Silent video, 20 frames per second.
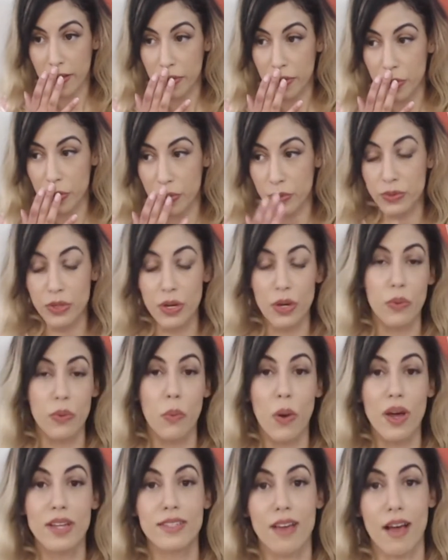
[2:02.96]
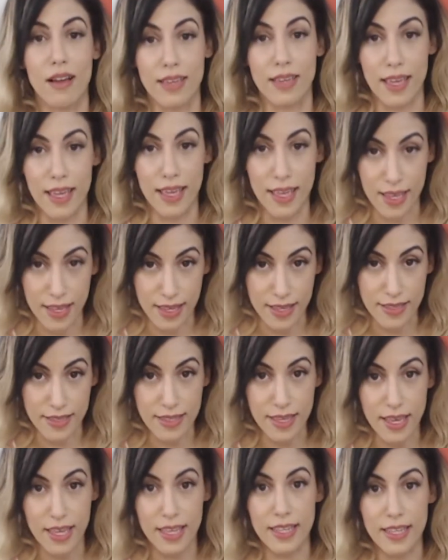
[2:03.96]
who what DACA is,
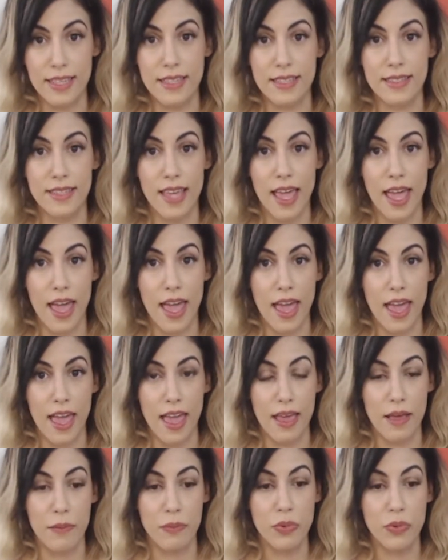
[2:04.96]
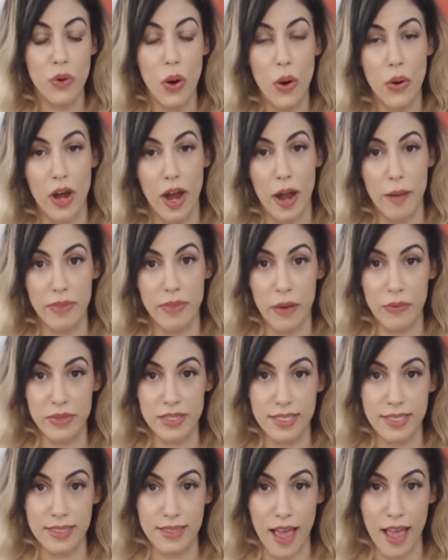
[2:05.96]
it is a program that was
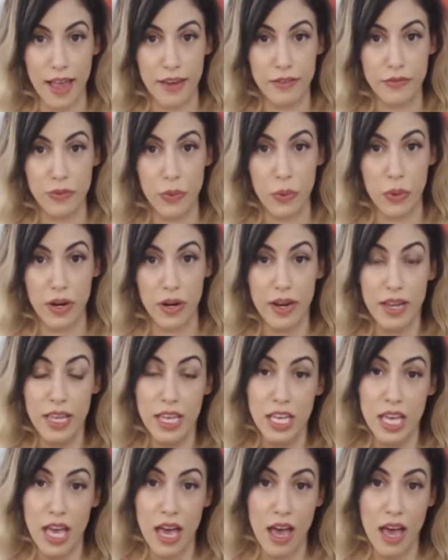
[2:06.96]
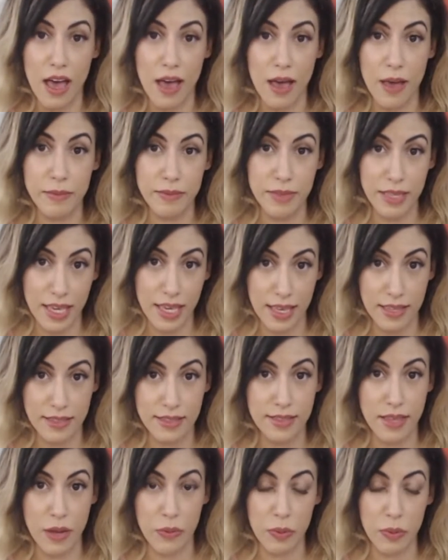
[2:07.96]
designed for um, kids
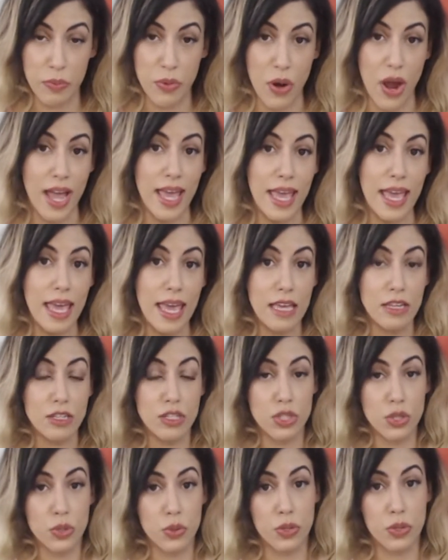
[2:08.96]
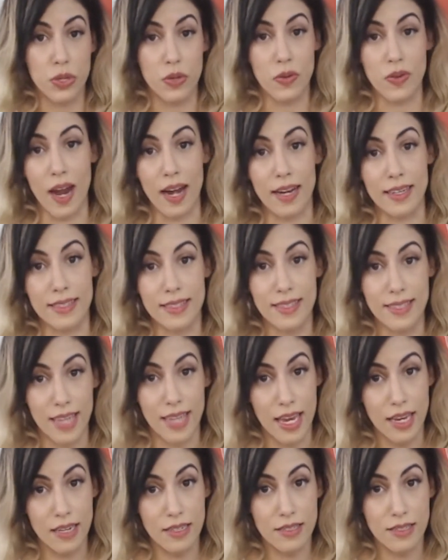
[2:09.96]
that were brought into the United
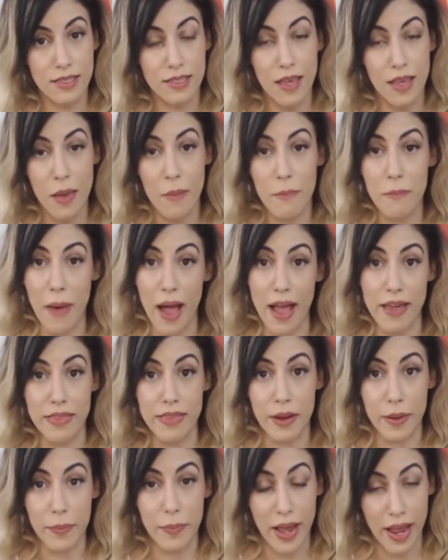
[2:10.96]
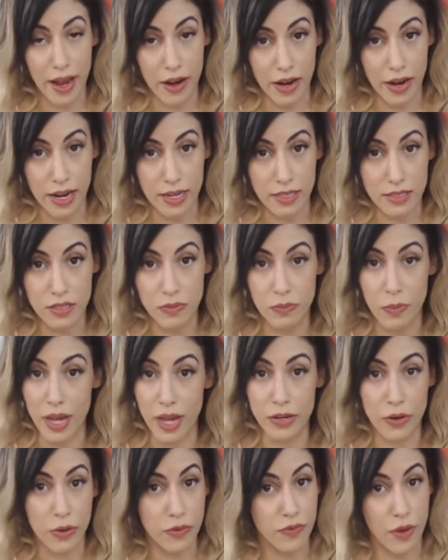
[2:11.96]
States by their parents by
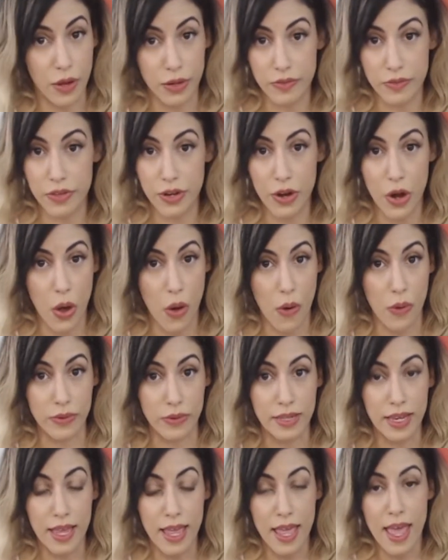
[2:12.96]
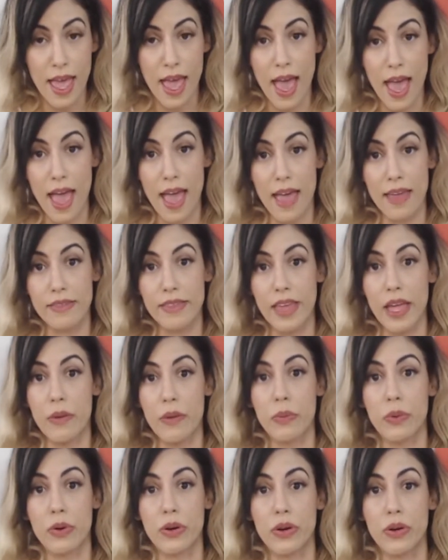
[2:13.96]
no fault of their own, and they
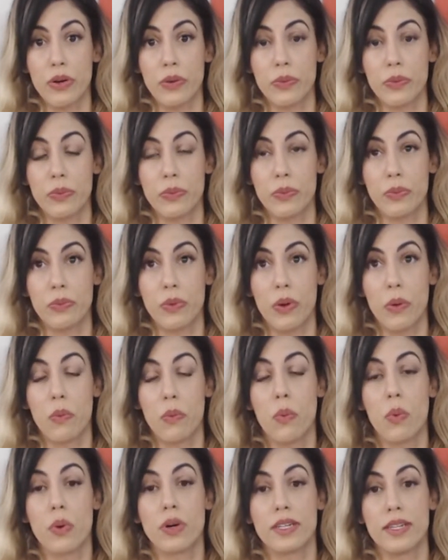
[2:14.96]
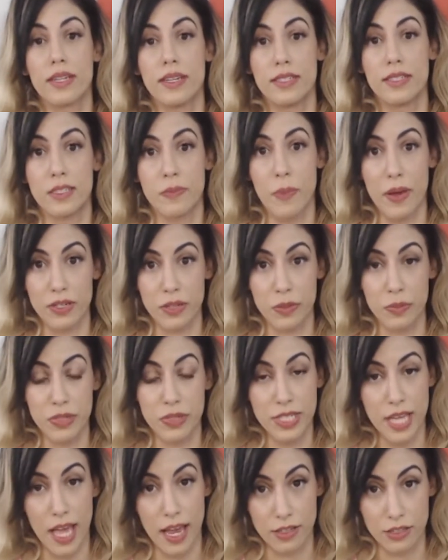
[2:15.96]
were awarded special
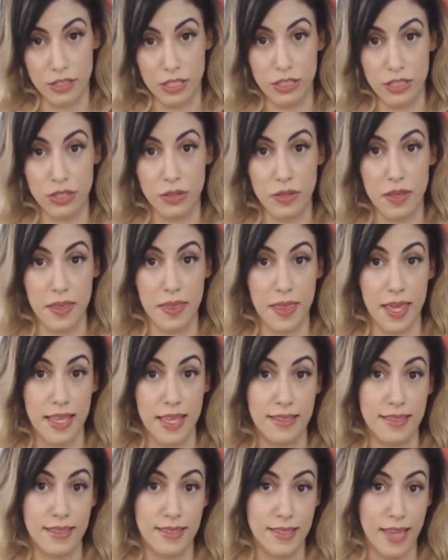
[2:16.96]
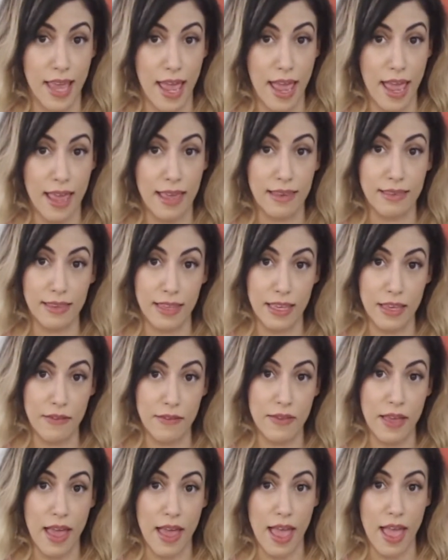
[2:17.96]
protection so that they could stay and live
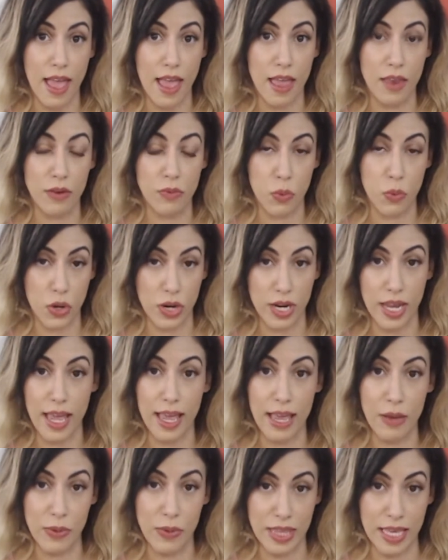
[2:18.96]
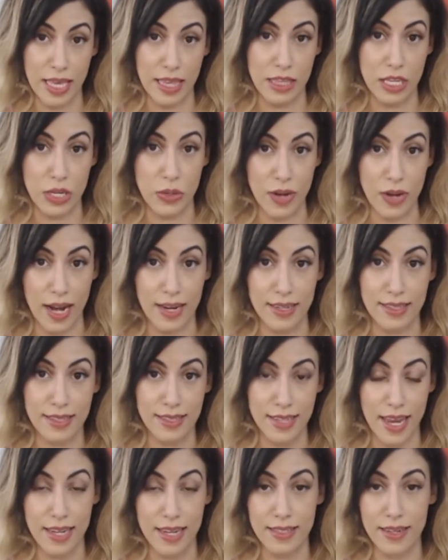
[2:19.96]
and work within the United
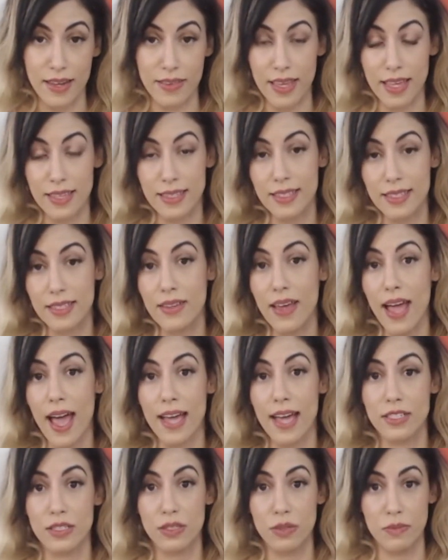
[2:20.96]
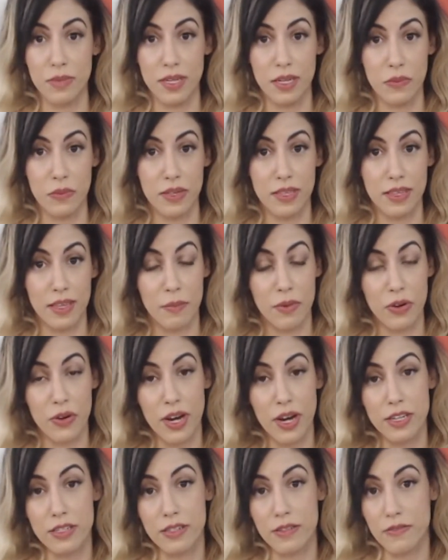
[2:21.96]
States. Now, they still had to meet with
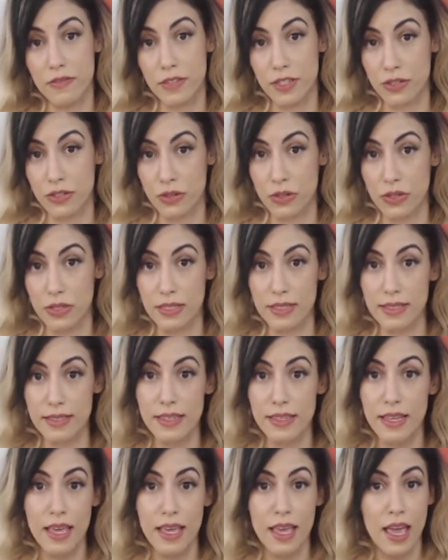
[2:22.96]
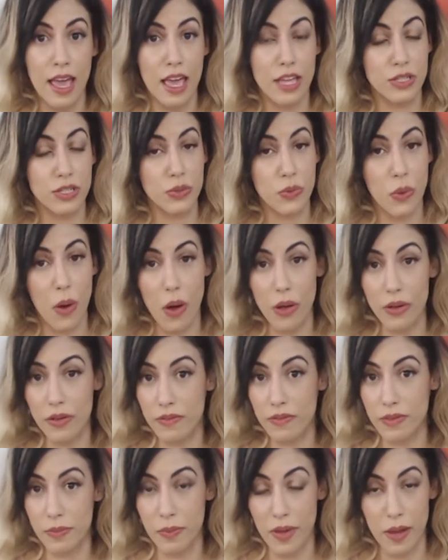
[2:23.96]
immigration officials and do all of
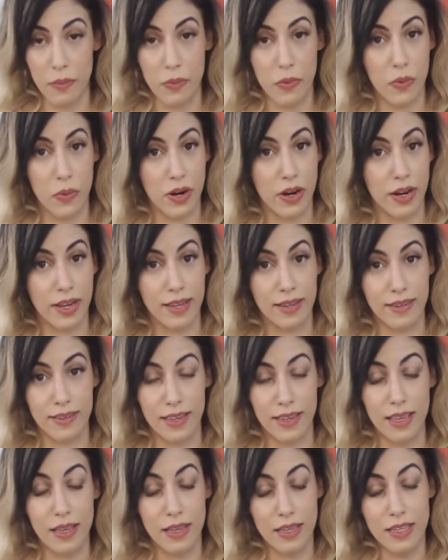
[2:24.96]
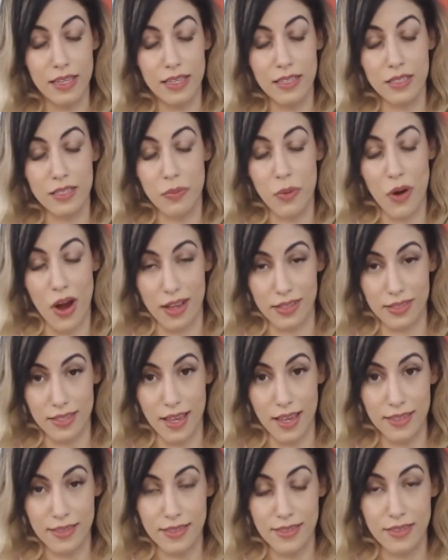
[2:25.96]
the paperwork, and it's a
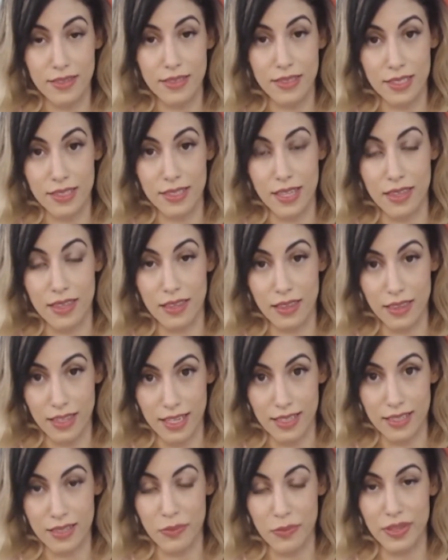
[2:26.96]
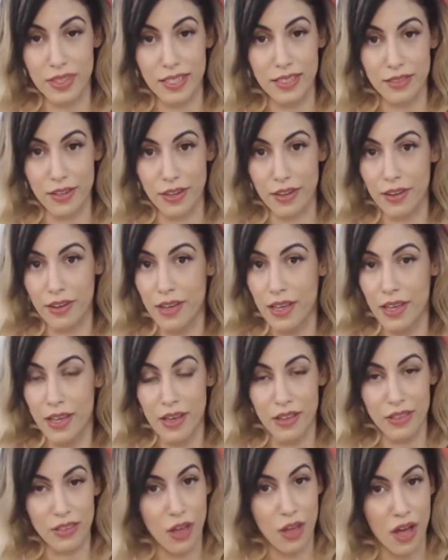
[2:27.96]
process to say the least. But these are
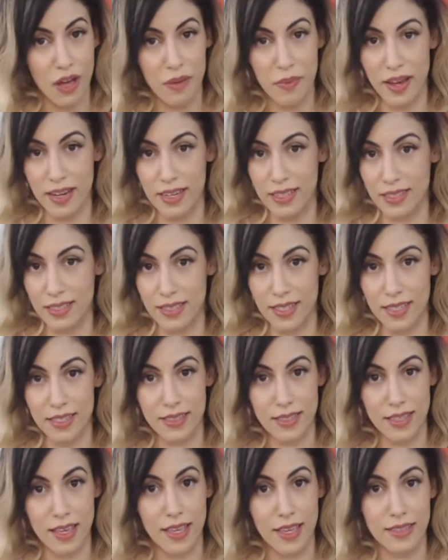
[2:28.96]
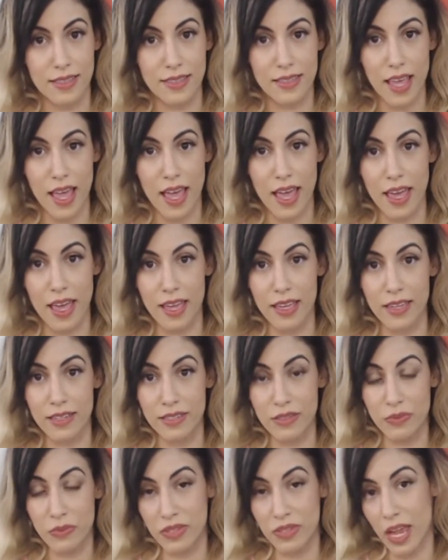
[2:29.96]
law abiding citizens, and
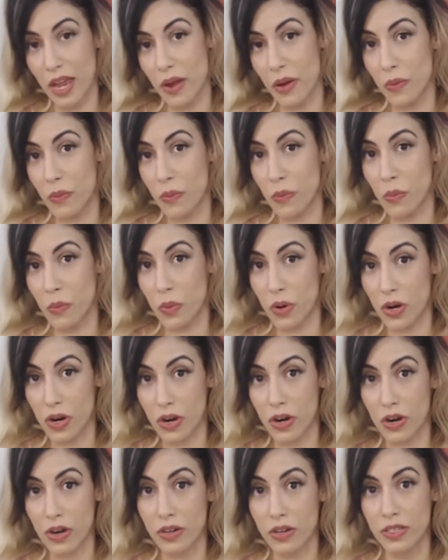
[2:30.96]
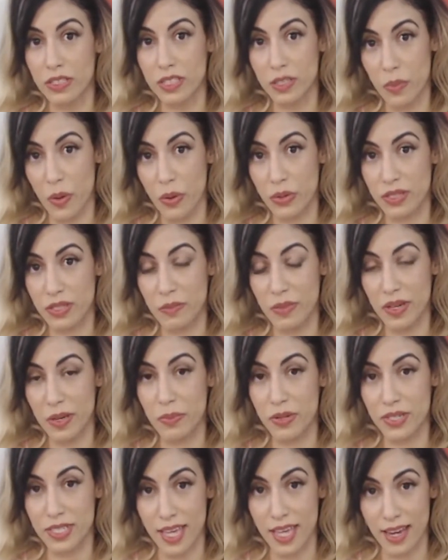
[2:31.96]
they were supposed to be
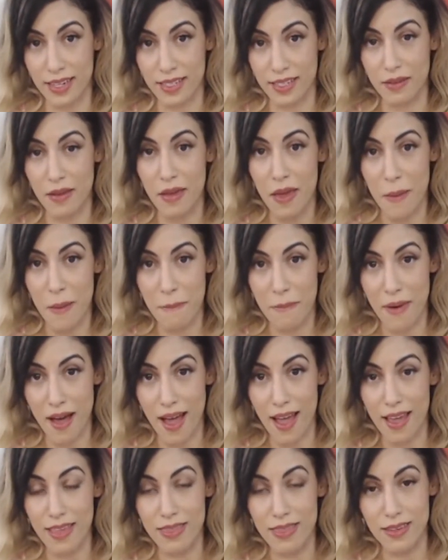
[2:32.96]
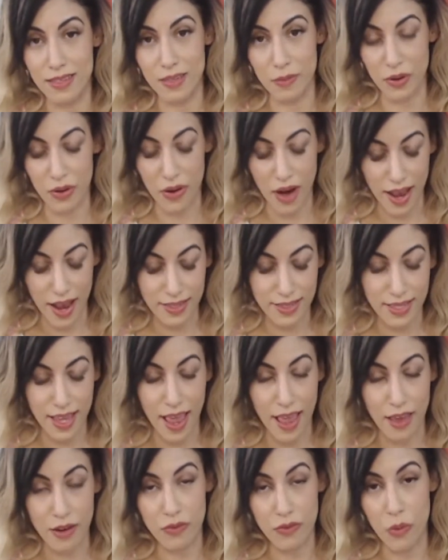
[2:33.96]
protected by the Democrats.
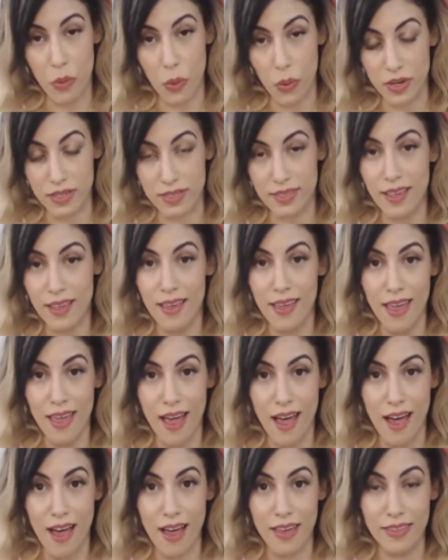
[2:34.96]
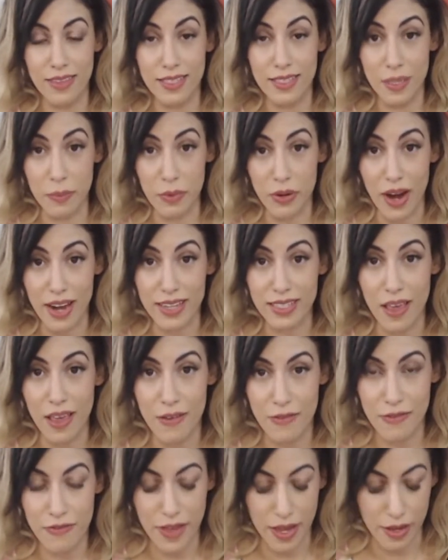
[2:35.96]
And of course, uh, the Democrats
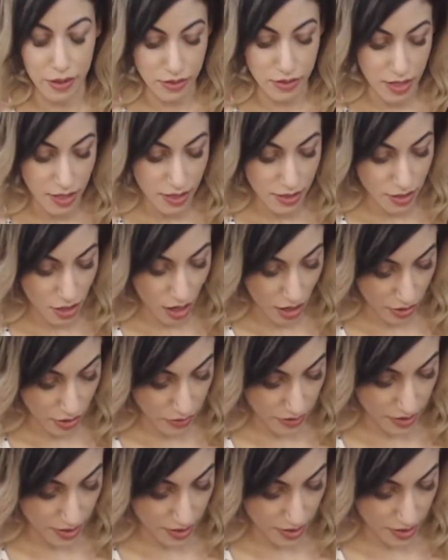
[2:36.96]
failed DACA